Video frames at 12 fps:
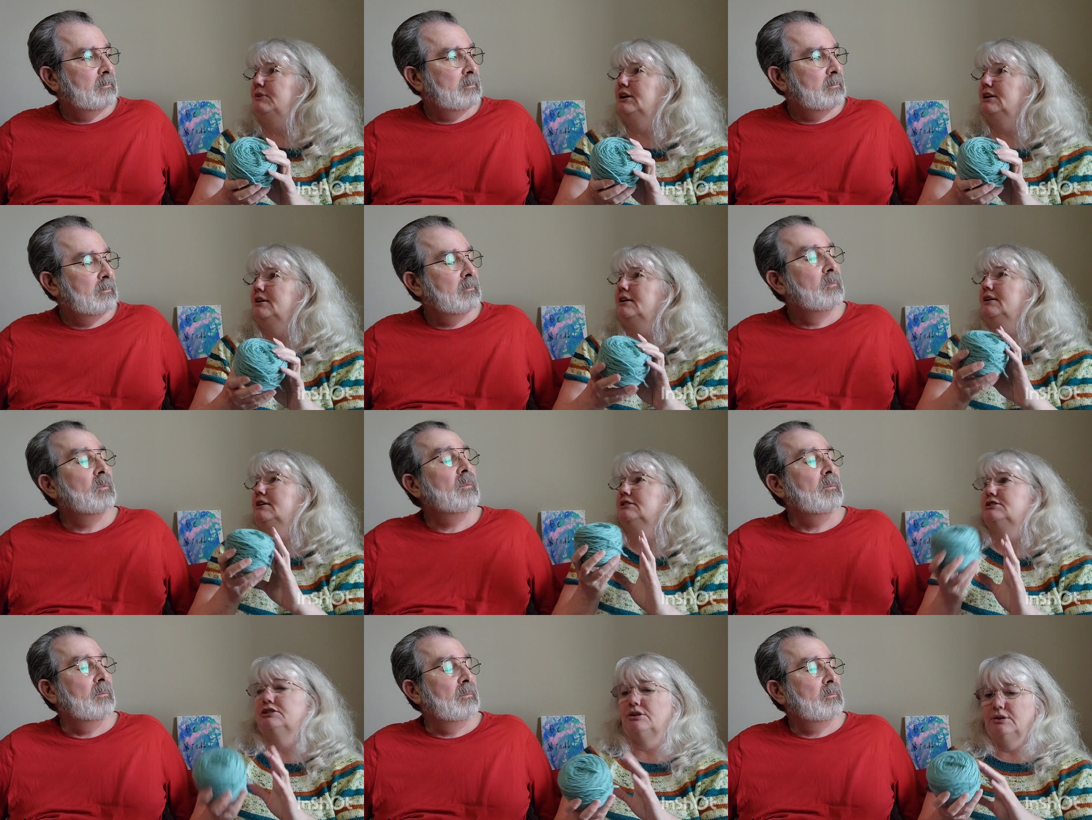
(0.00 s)
Speaker 1: be. Mm -hmm. And
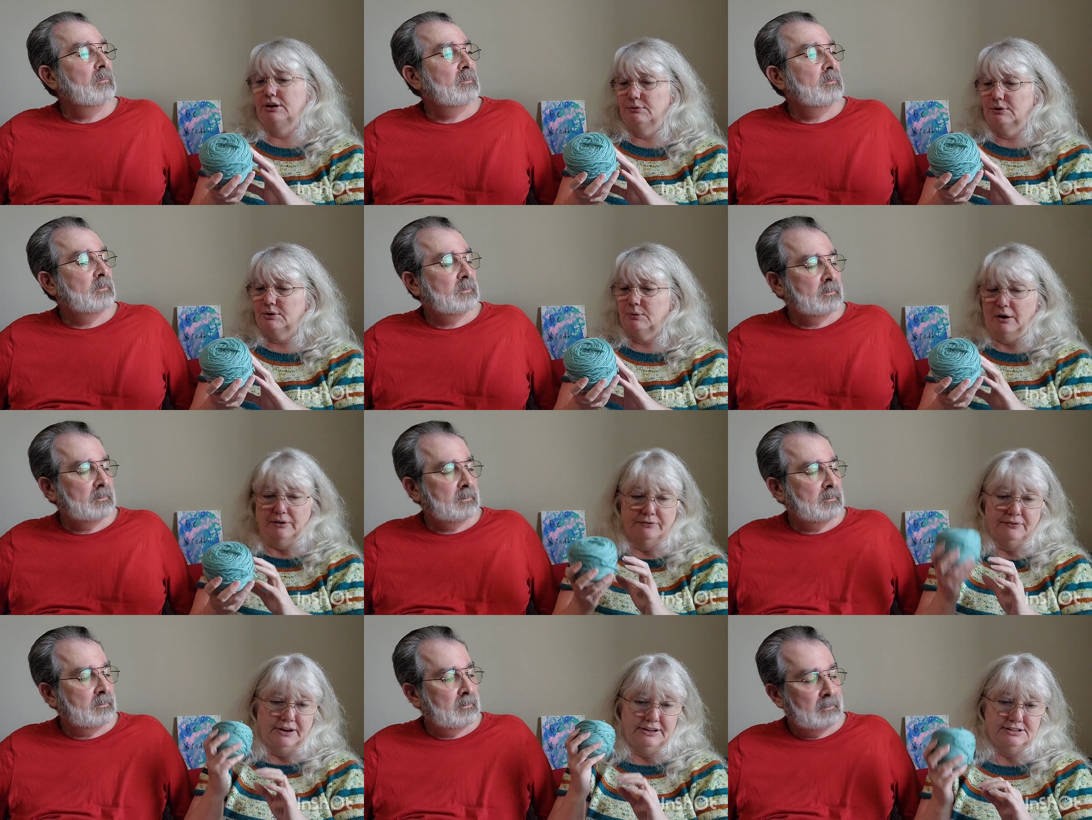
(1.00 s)
mm-hmm. so it would
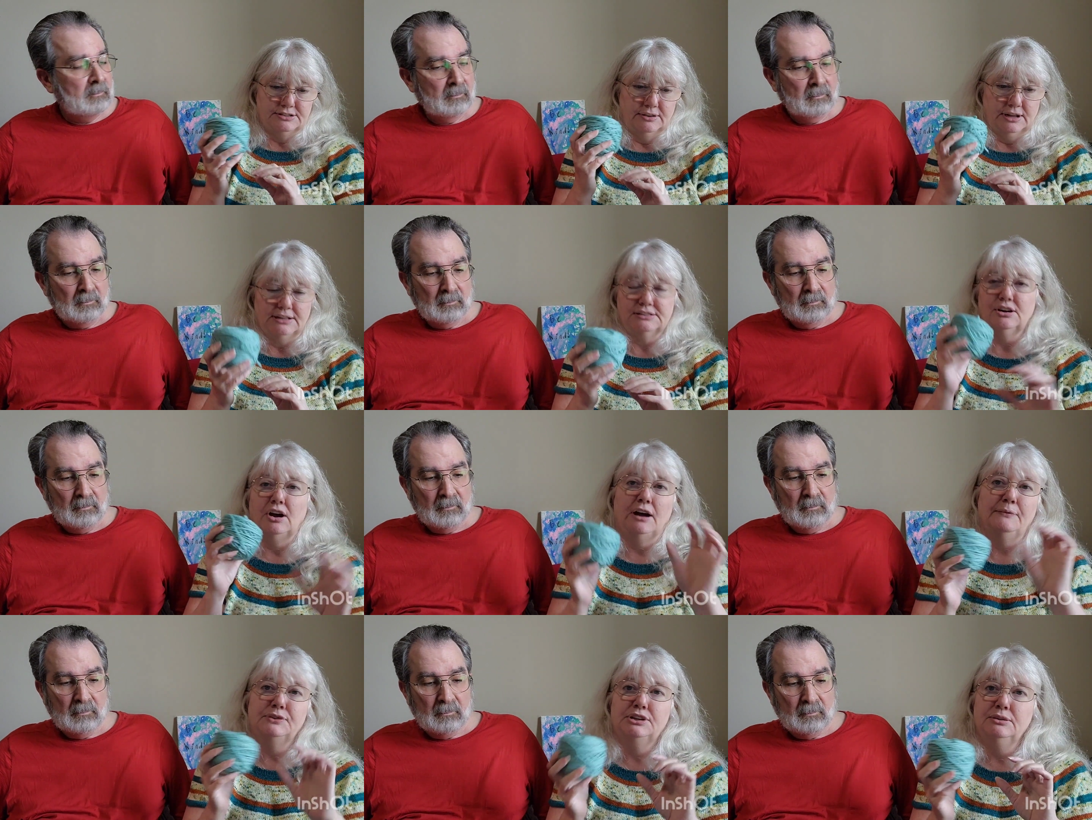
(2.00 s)
qualify. So that's
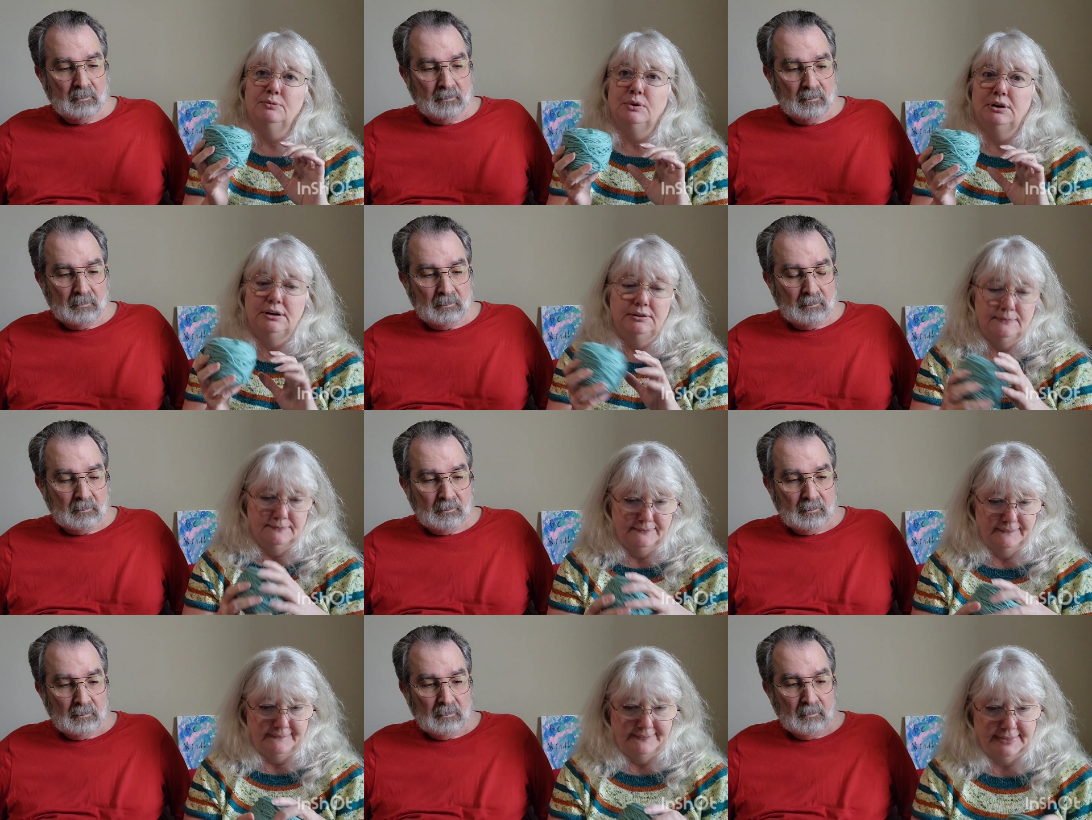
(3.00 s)
option one.
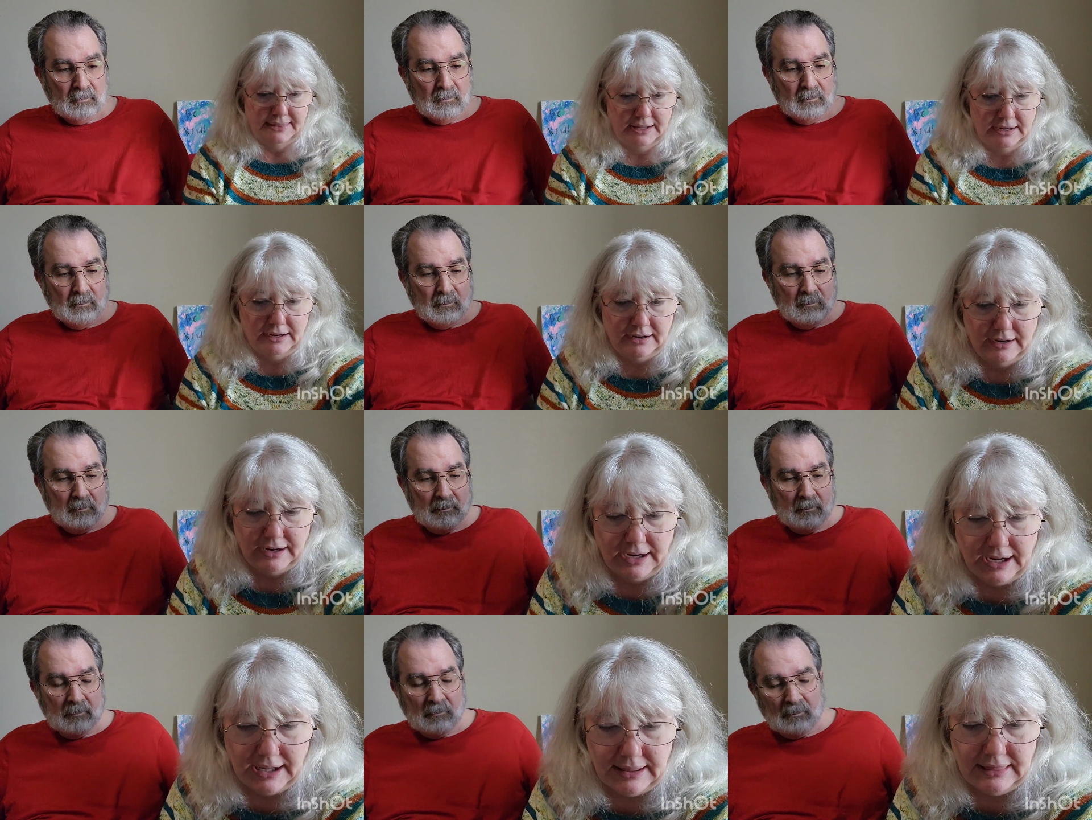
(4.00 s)

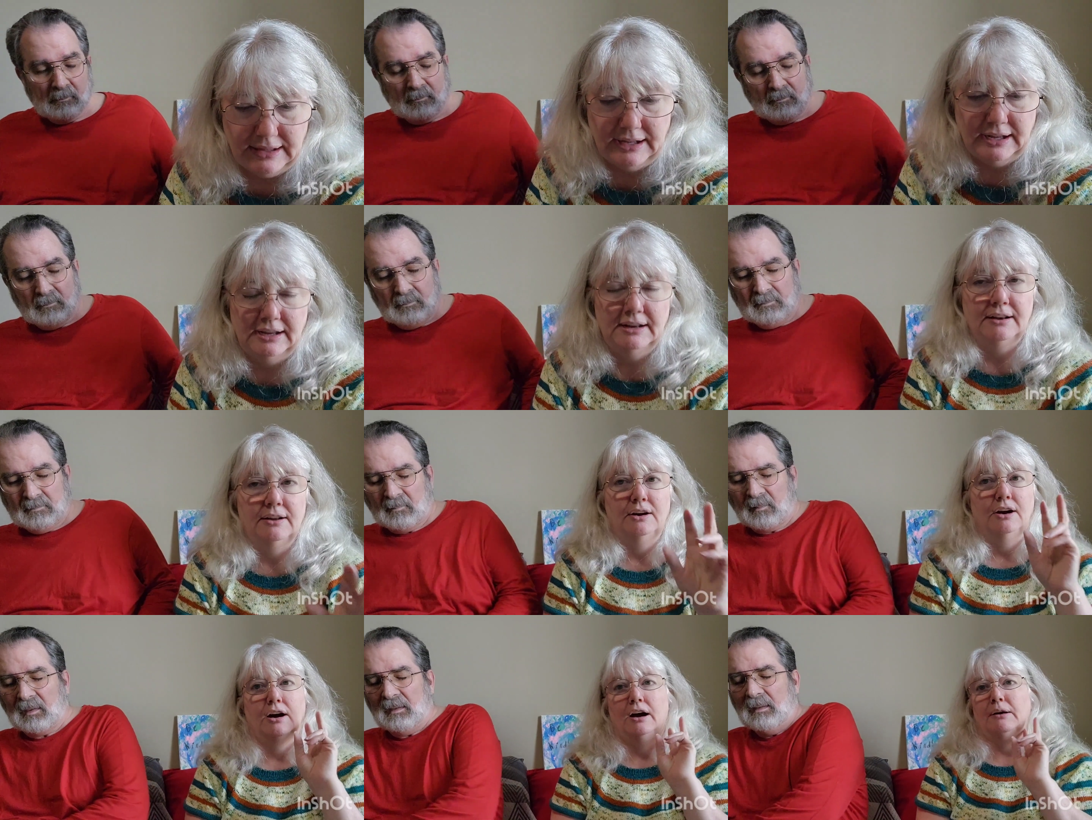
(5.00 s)
And then
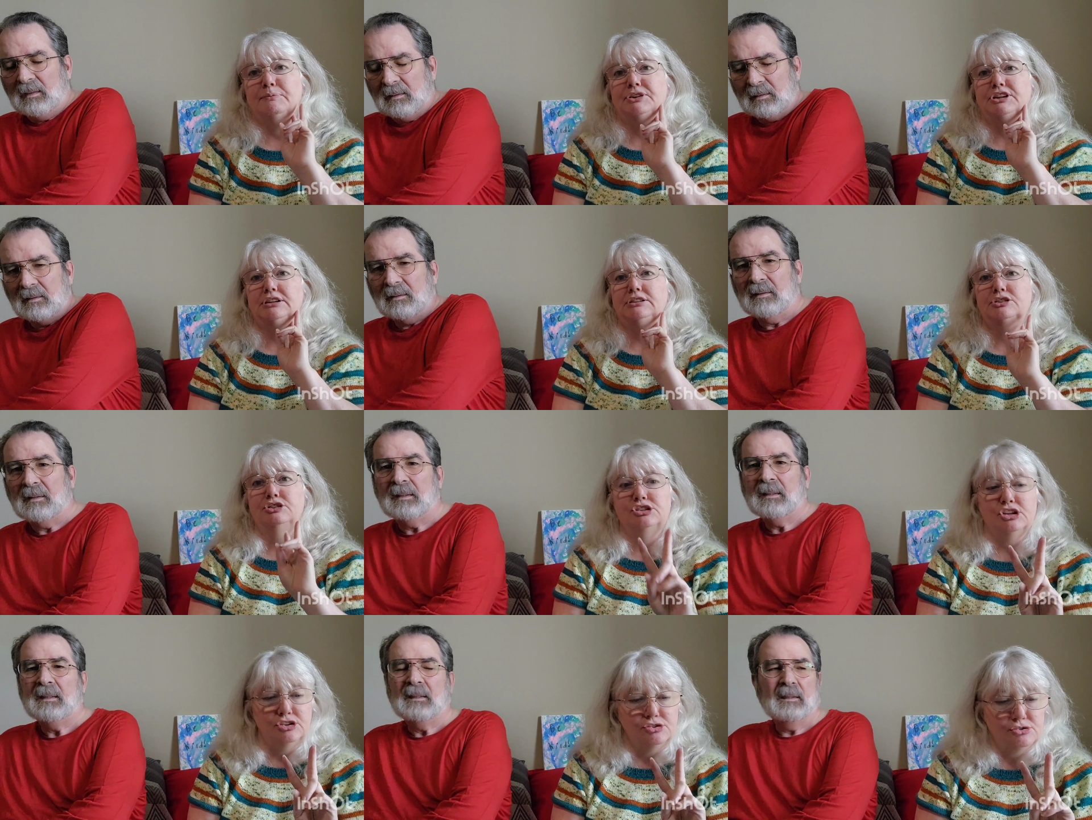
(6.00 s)
option
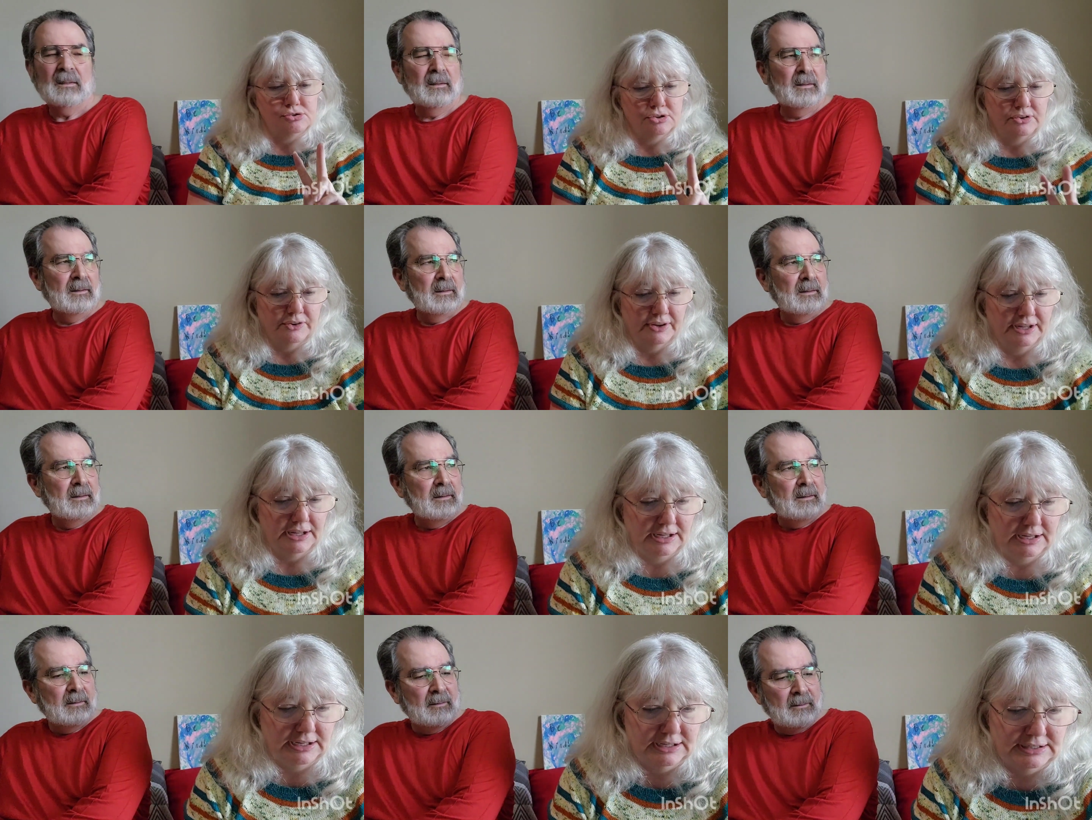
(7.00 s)
two
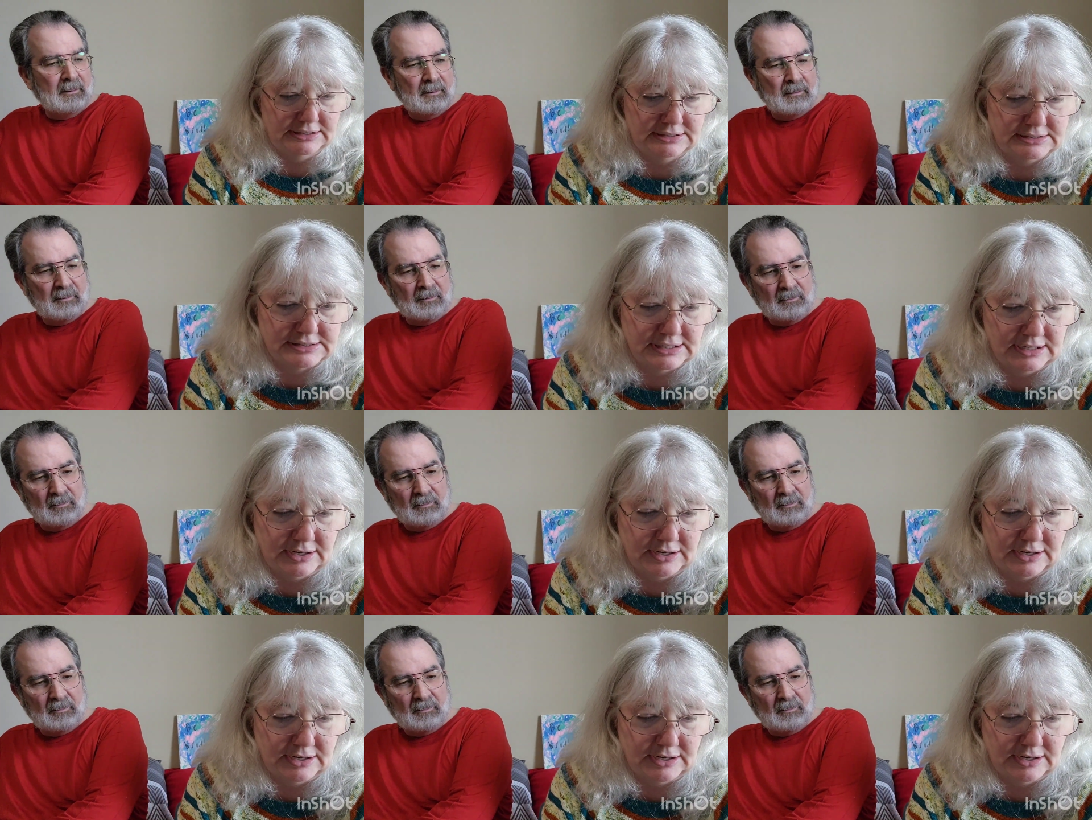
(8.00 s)
is